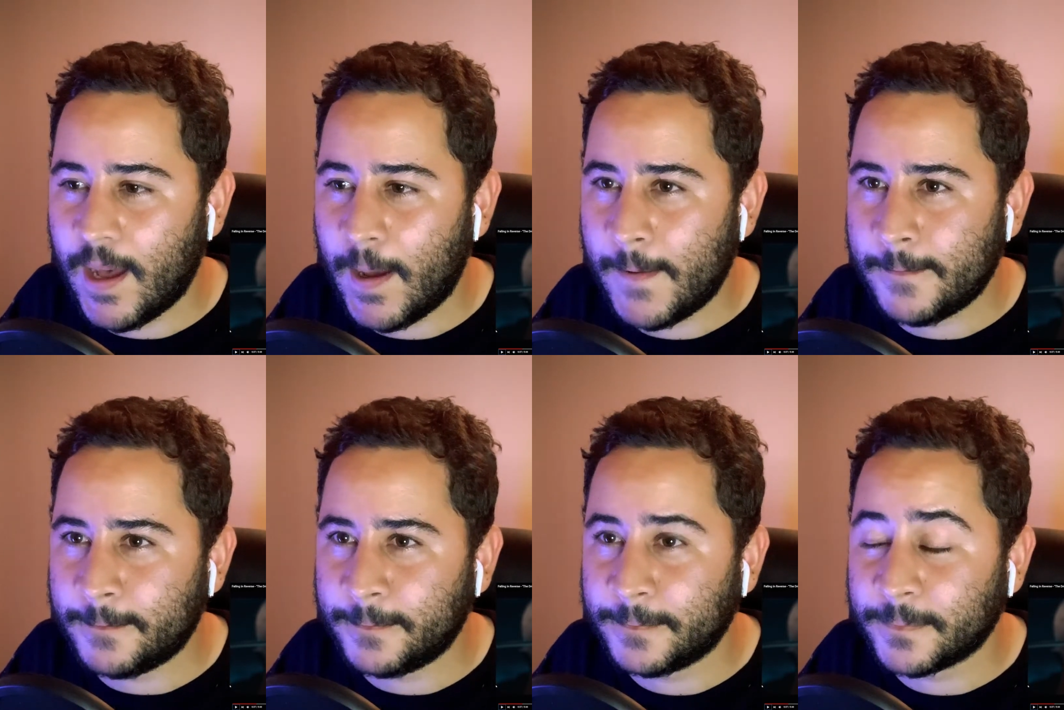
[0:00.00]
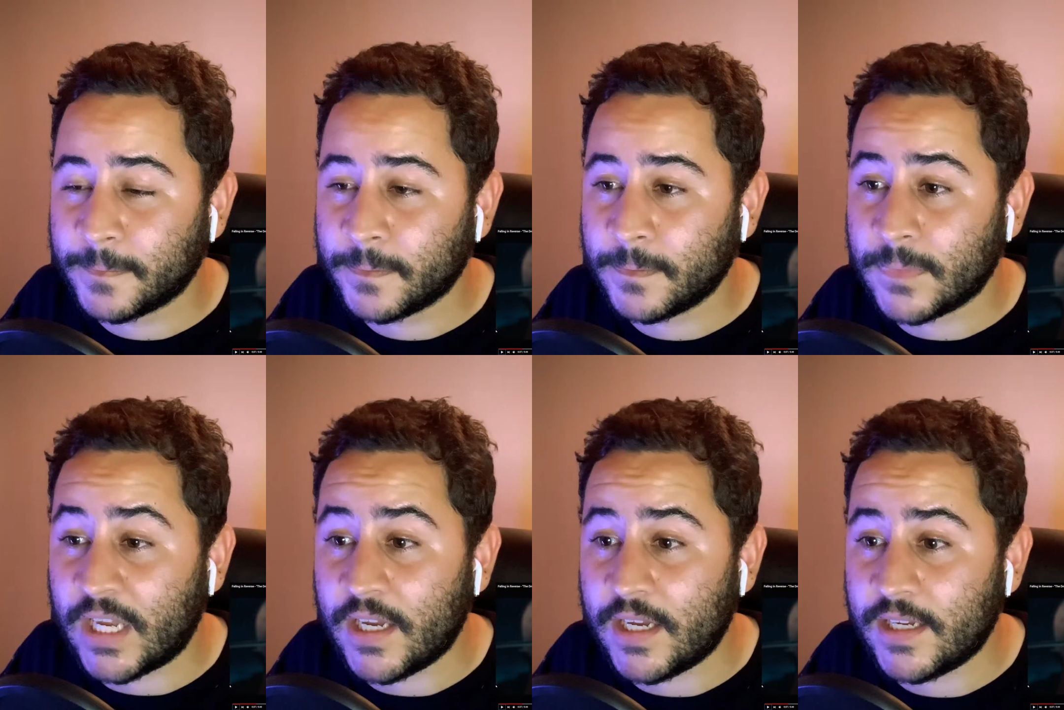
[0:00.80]
And
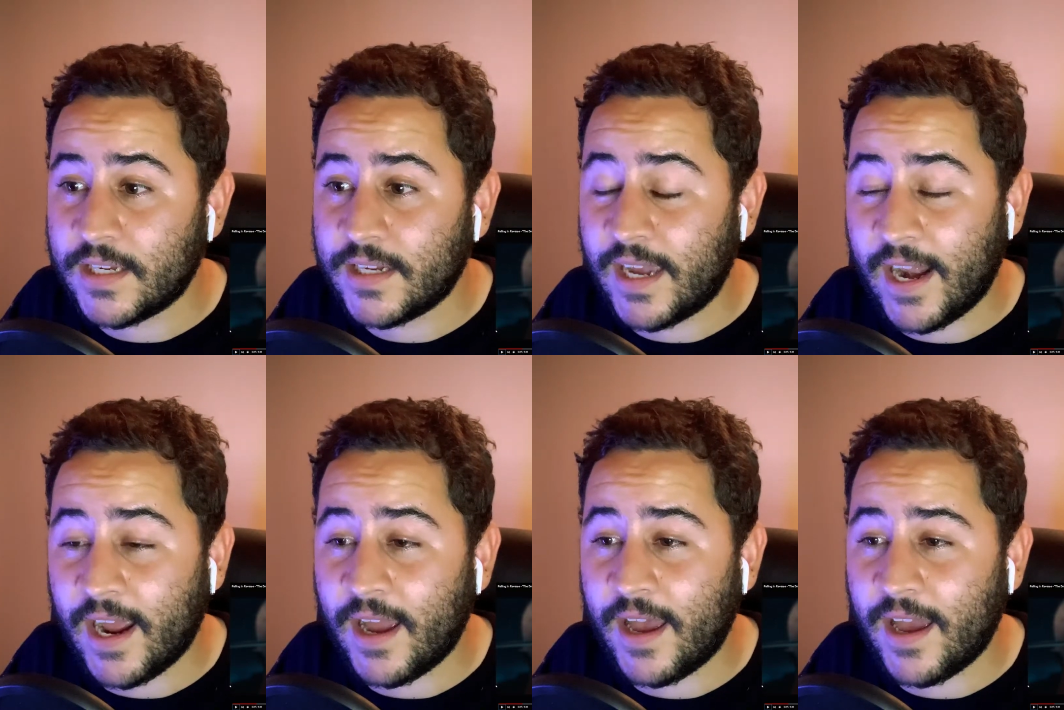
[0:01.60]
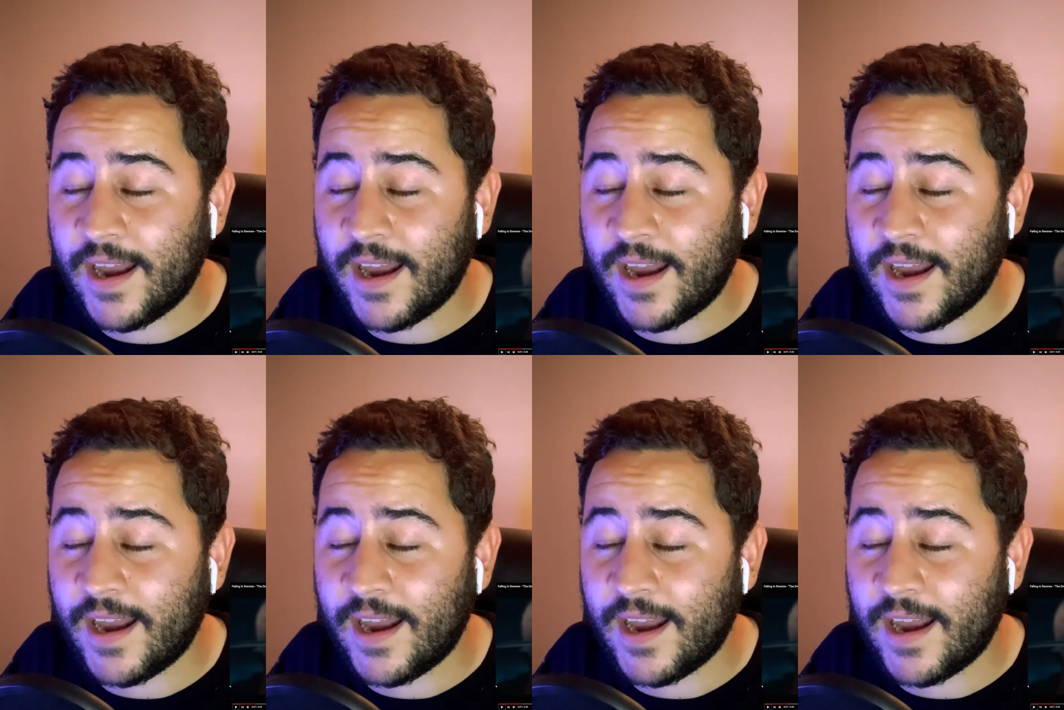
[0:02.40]
I